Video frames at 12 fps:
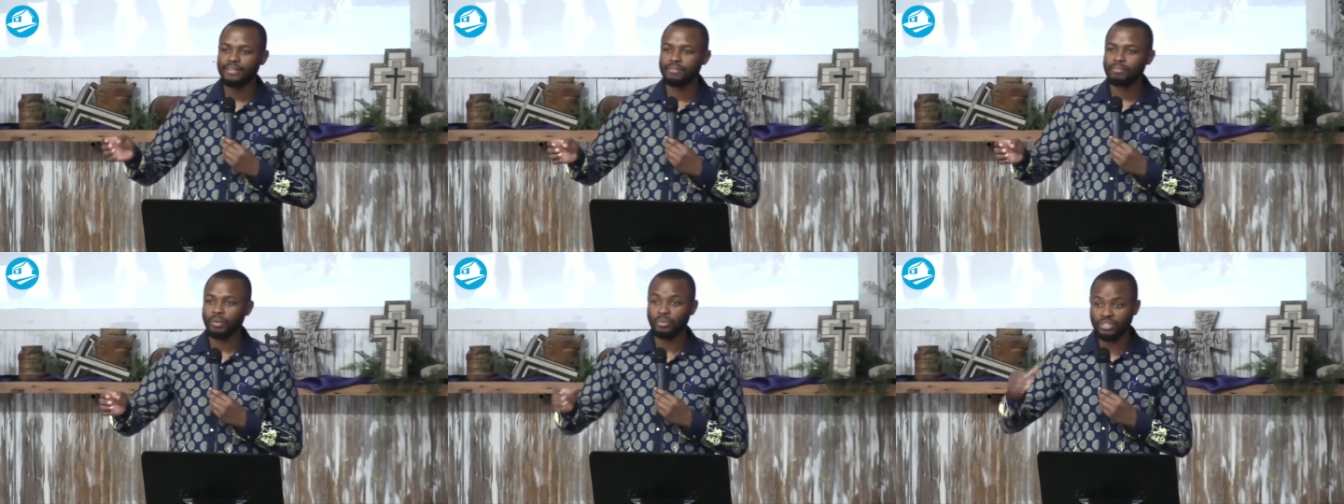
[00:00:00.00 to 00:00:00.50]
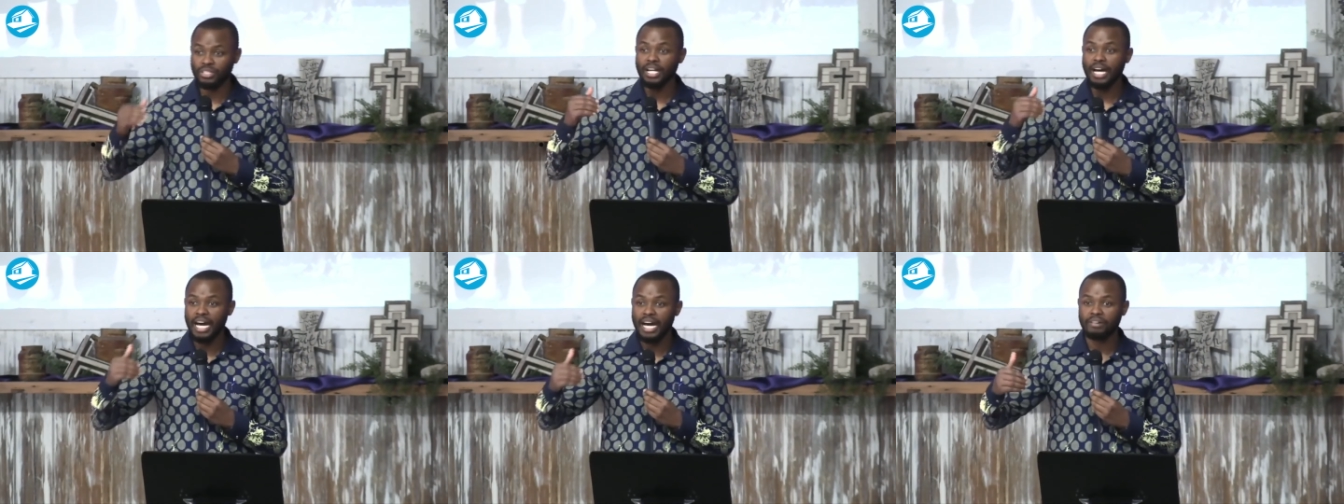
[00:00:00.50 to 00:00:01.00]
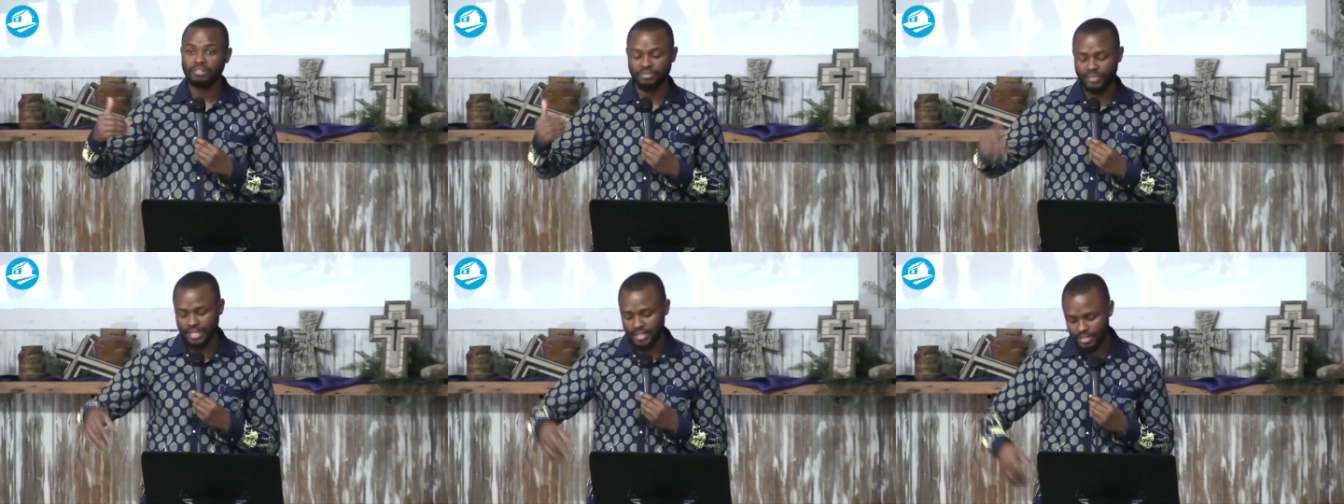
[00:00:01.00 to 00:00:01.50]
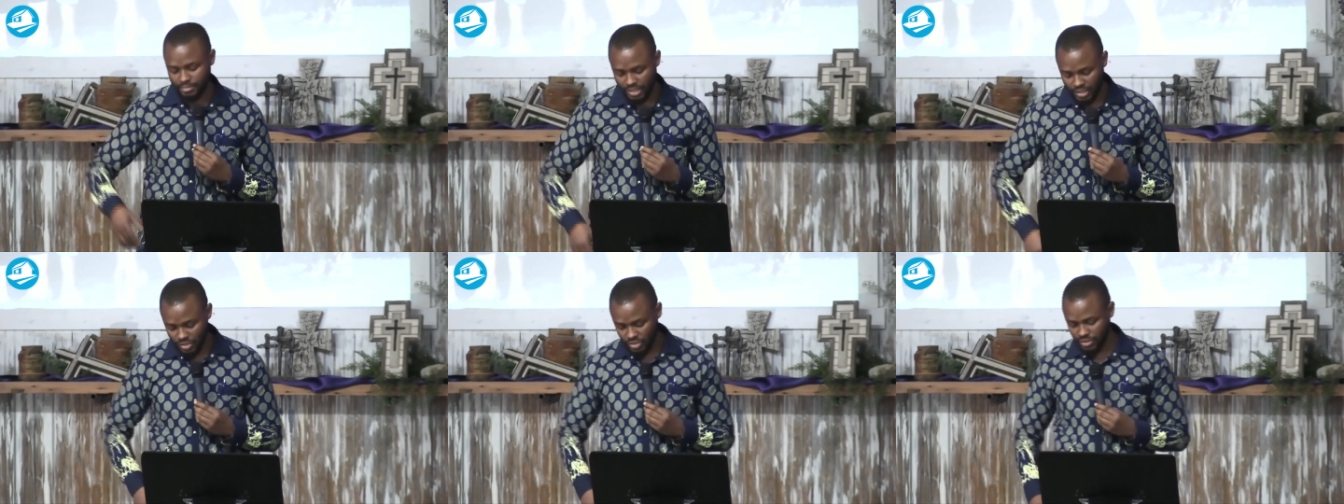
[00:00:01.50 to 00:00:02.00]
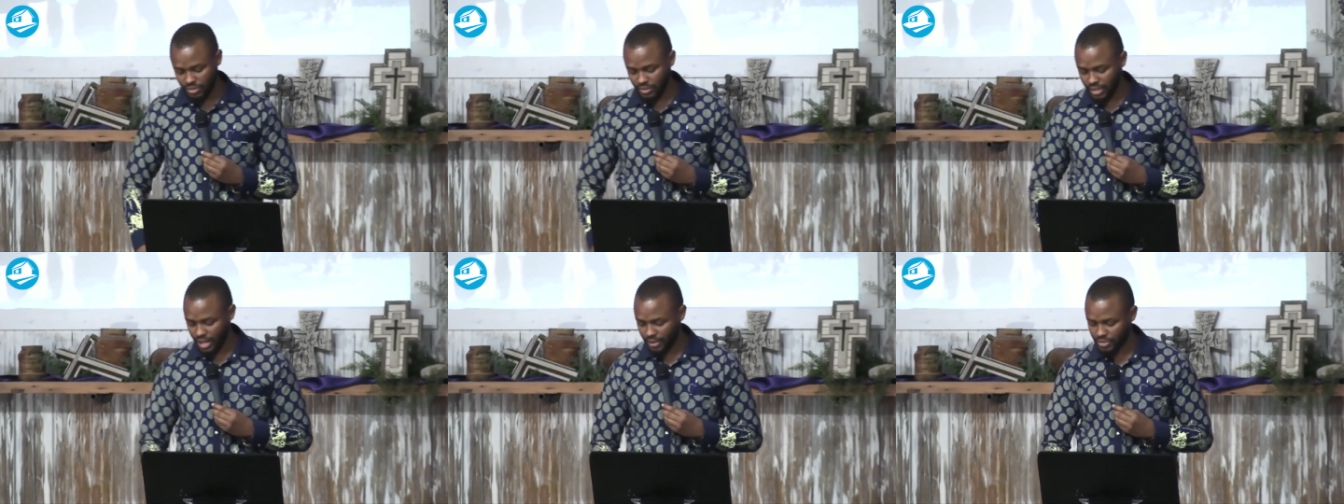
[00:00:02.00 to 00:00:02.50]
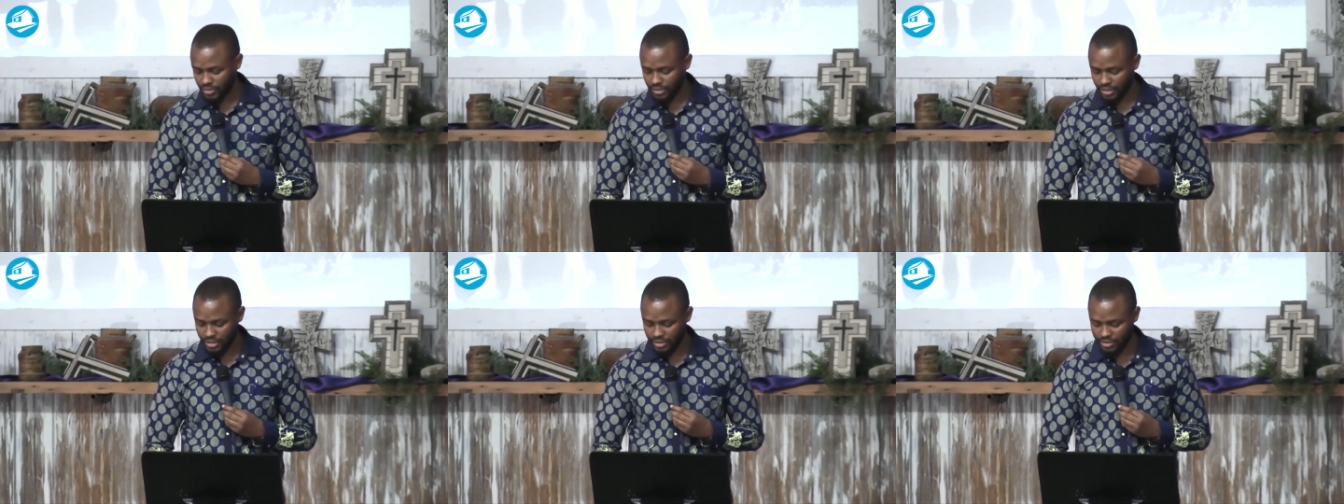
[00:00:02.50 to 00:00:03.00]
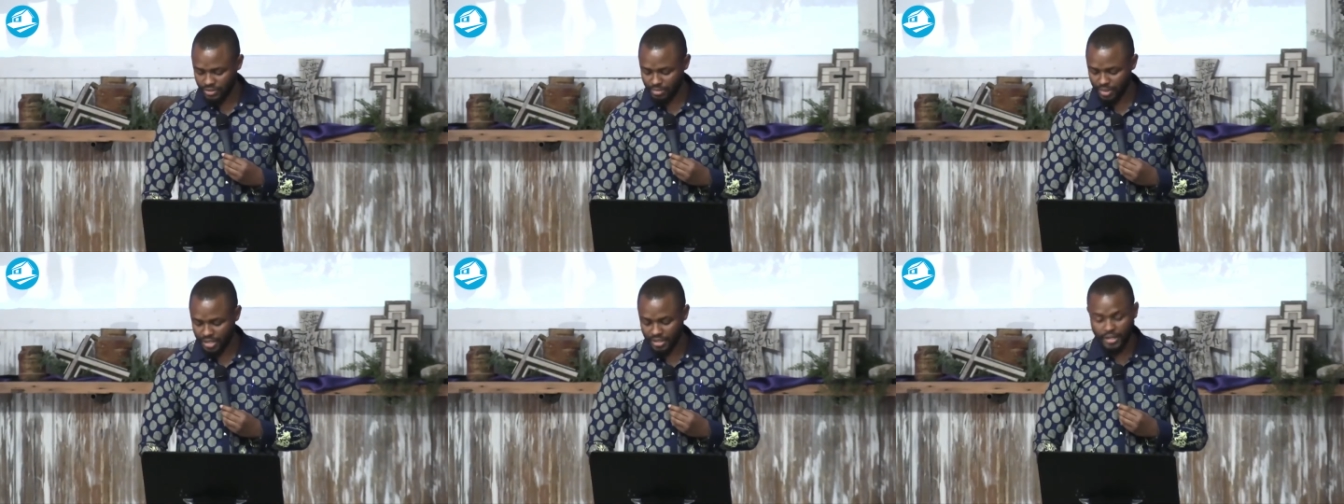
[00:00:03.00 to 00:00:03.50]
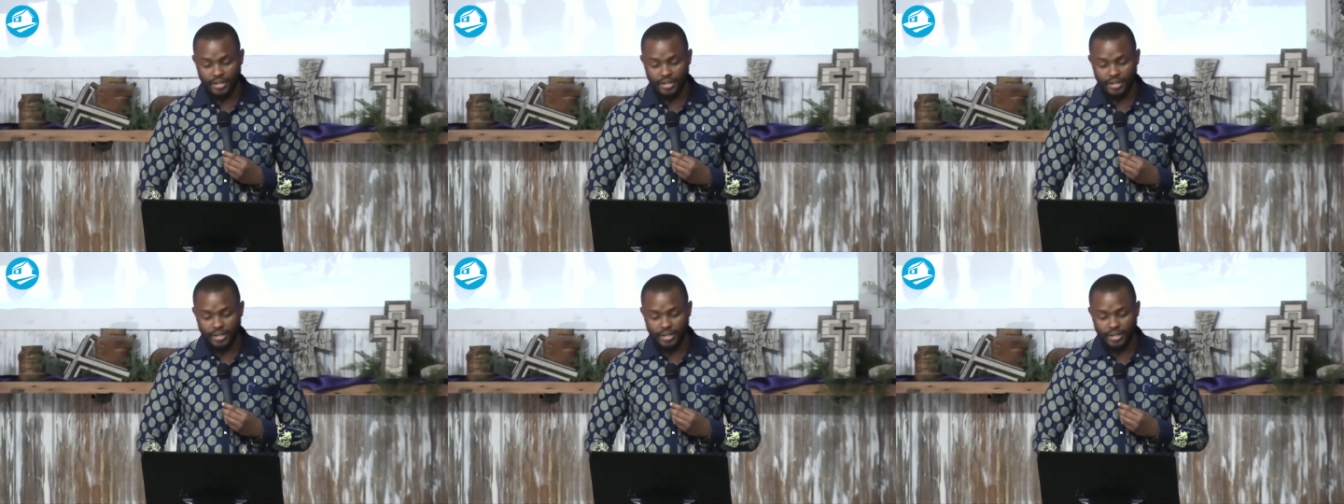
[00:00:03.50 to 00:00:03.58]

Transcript: But we still have funds because you do that. So thank you so much.